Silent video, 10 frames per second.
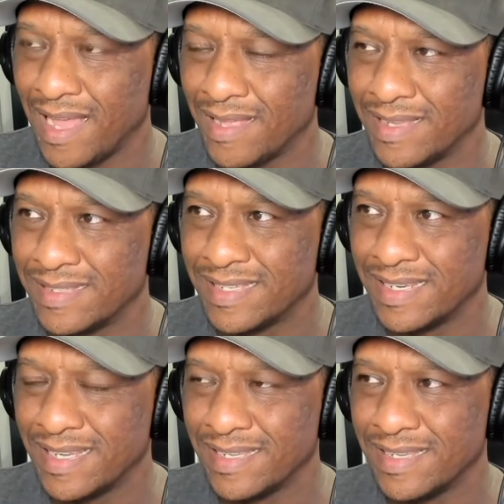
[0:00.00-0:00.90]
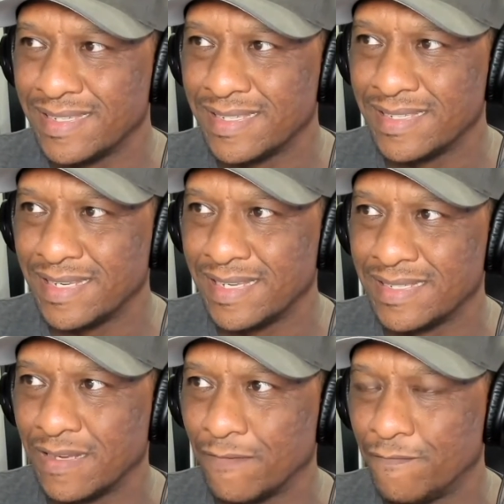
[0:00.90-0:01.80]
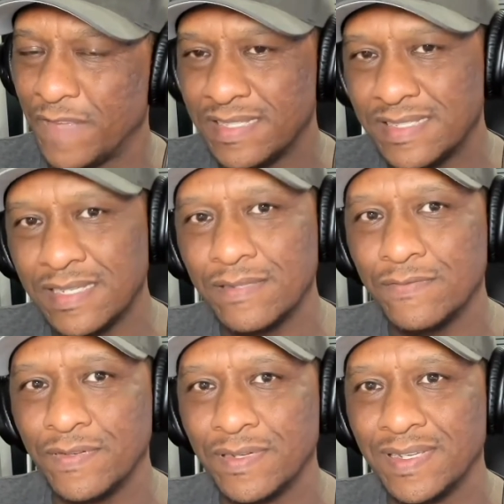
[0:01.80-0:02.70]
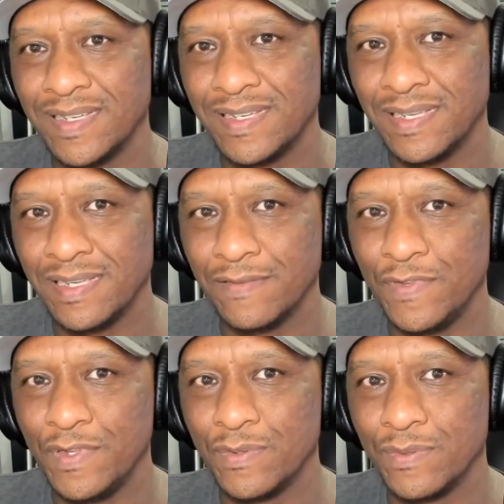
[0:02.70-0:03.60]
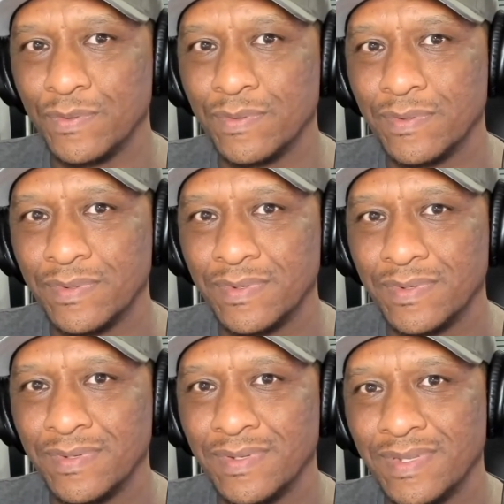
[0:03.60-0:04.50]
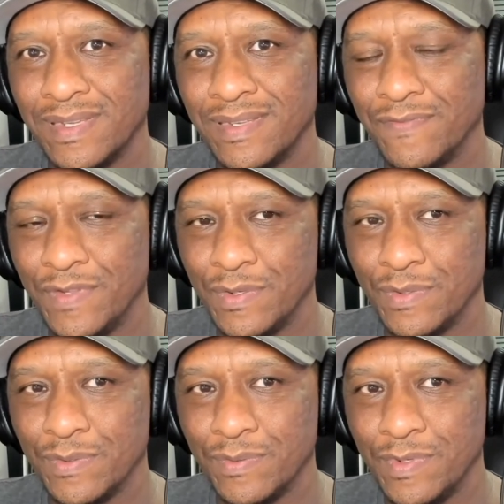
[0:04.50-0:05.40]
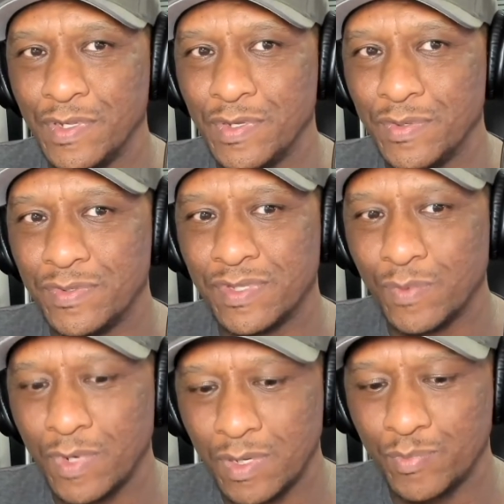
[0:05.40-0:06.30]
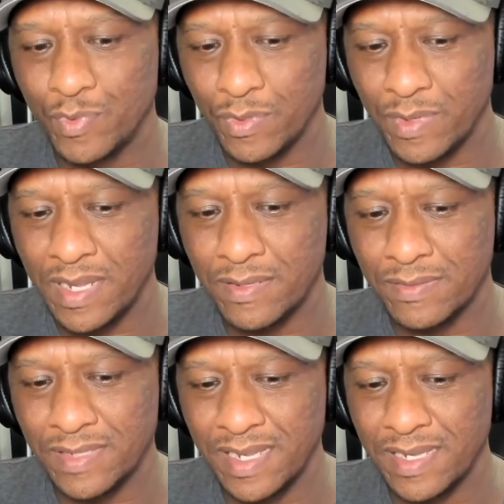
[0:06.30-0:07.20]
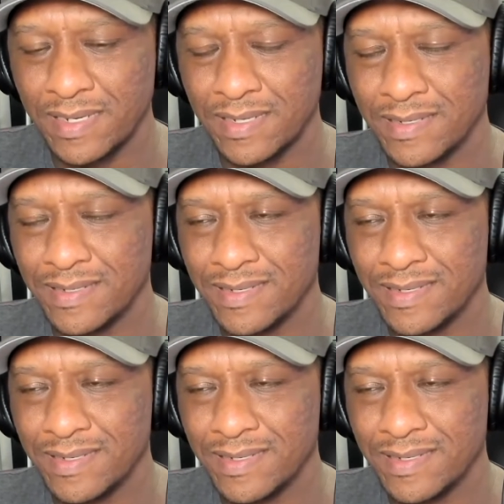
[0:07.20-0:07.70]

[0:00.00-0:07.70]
is it offensive if you use the wrong pronouns and